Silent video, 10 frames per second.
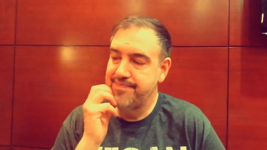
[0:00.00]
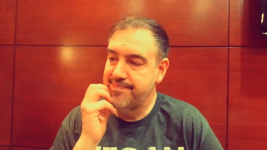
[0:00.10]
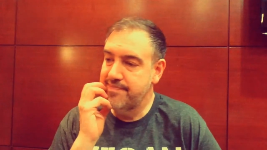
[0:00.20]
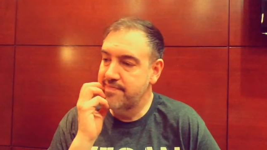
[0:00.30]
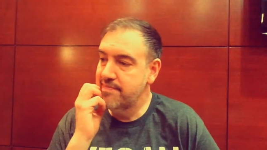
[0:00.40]

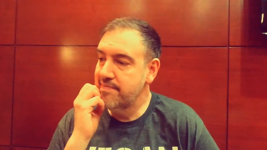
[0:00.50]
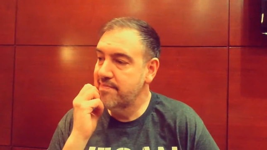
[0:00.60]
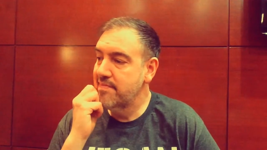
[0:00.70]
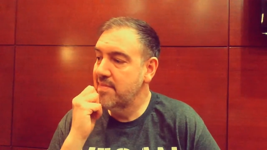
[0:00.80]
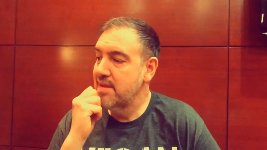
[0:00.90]

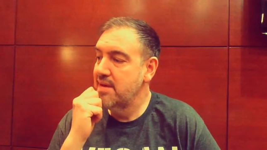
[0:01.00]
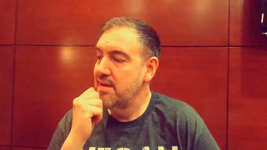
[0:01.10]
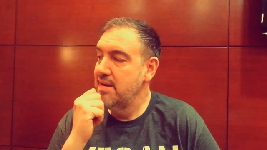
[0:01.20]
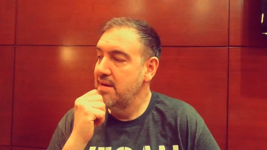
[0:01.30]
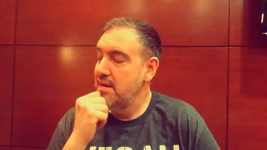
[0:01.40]

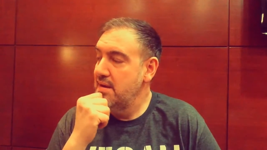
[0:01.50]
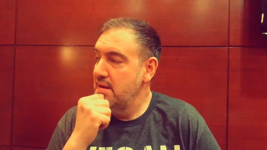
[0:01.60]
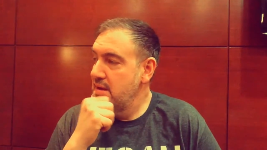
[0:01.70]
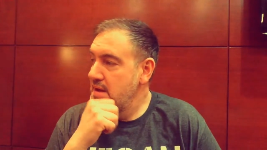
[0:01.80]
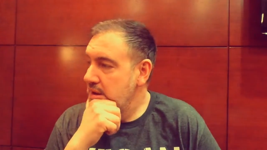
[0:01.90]
(silence)